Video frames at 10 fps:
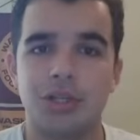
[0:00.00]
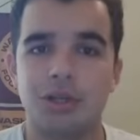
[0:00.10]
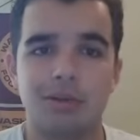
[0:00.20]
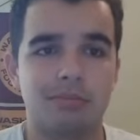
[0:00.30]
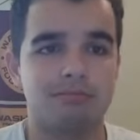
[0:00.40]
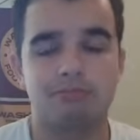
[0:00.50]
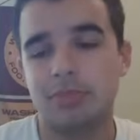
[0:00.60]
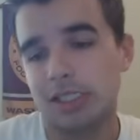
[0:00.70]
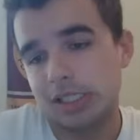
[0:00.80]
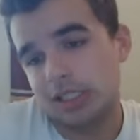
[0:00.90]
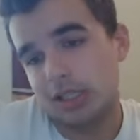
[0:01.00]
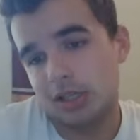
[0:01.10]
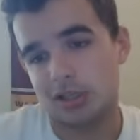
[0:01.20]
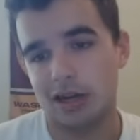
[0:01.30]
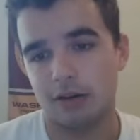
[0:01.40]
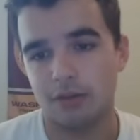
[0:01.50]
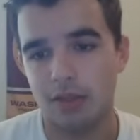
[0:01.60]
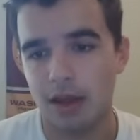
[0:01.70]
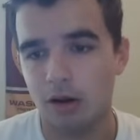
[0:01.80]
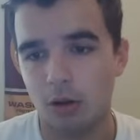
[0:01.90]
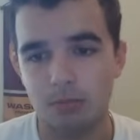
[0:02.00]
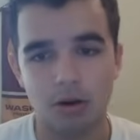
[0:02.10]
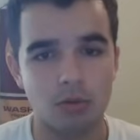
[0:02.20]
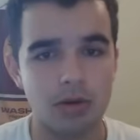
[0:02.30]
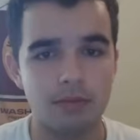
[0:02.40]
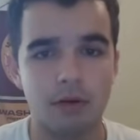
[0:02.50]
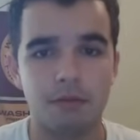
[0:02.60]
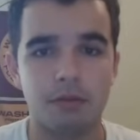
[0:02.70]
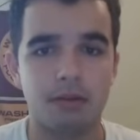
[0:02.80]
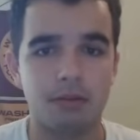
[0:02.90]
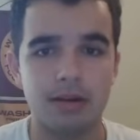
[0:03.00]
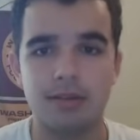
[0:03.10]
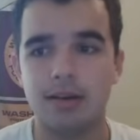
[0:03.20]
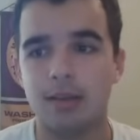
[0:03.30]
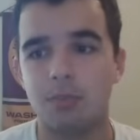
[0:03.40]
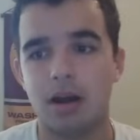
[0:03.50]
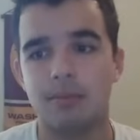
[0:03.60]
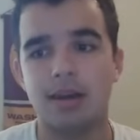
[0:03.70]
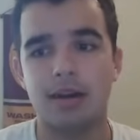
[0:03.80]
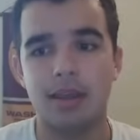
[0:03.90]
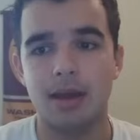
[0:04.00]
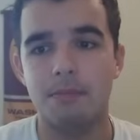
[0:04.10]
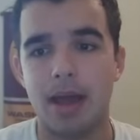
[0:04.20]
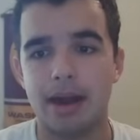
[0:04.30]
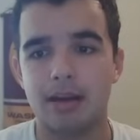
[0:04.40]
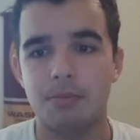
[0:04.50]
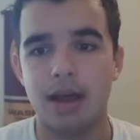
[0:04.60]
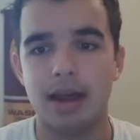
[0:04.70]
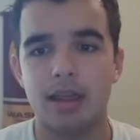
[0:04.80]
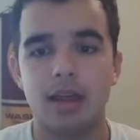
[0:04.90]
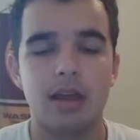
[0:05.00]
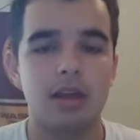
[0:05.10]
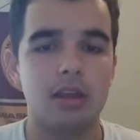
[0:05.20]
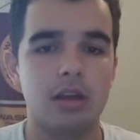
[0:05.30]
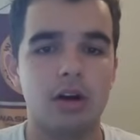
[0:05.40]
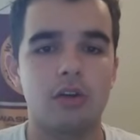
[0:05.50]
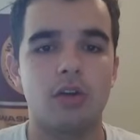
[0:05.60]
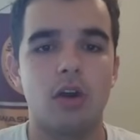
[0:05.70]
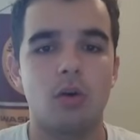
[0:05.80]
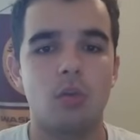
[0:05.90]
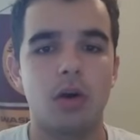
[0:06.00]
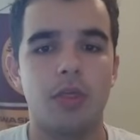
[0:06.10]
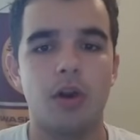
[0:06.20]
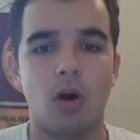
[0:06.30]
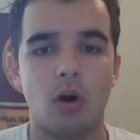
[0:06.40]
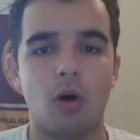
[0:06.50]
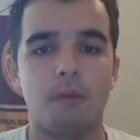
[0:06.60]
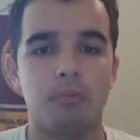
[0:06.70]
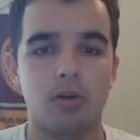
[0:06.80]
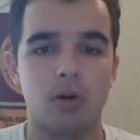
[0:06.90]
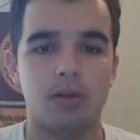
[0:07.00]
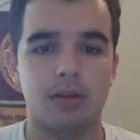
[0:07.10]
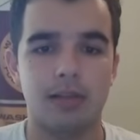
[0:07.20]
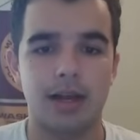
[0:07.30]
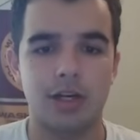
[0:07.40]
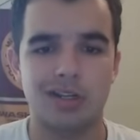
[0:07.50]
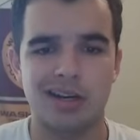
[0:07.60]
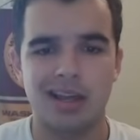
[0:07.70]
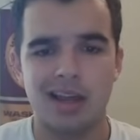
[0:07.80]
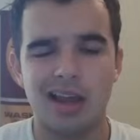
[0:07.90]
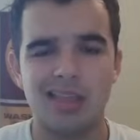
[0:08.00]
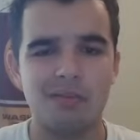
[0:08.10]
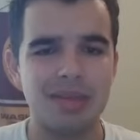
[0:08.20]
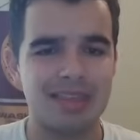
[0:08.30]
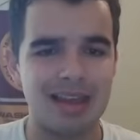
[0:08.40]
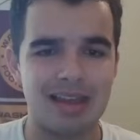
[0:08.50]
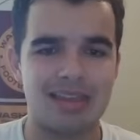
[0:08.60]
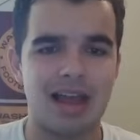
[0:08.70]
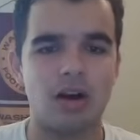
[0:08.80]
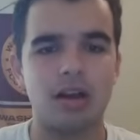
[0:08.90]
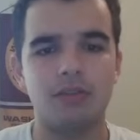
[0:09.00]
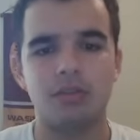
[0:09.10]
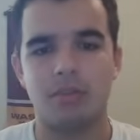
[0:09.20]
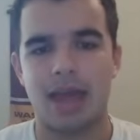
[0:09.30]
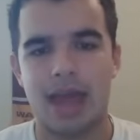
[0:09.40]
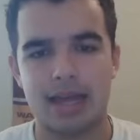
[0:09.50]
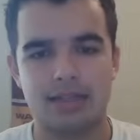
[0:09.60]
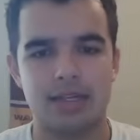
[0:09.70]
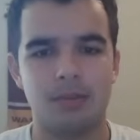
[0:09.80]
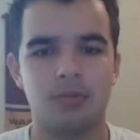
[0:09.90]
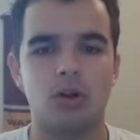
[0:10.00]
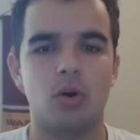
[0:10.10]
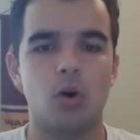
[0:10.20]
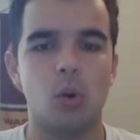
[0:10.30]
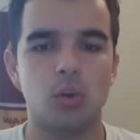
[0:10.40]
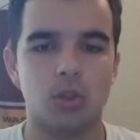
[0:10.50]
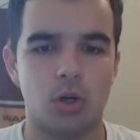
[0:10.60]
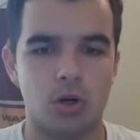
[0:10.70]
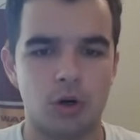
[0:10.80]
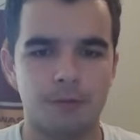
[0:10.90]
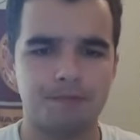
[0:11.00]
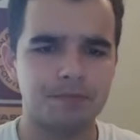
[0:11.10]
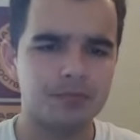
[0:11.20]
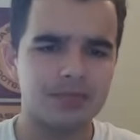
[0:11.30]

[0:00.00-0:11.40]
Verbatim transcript: you know he just needed a shout out for that. All Pro Revo for a reason. He's probably going to get back to back years with an All Pro selection. And then besides that, I'll give some hat tips. You know, Cole Turner,